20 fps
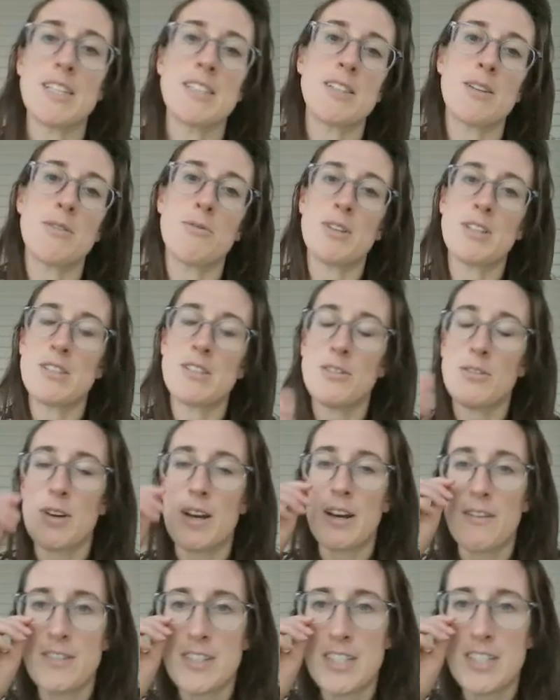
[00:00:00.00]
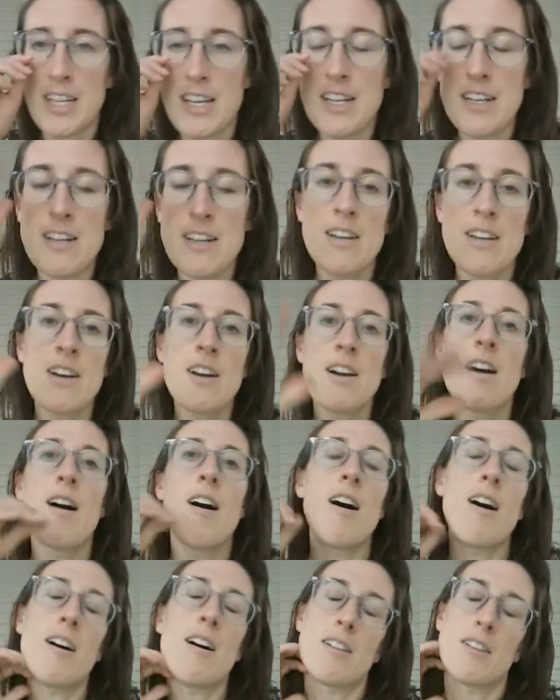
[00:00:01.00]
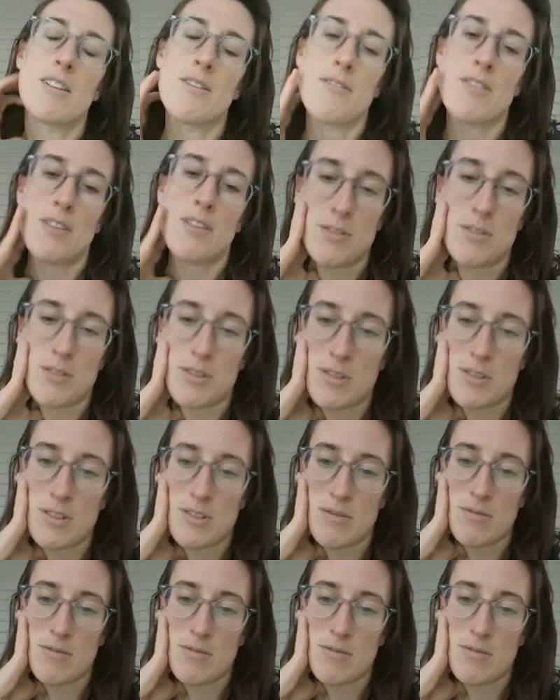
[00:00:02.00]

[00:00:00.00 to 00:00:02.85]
So once you have done all of those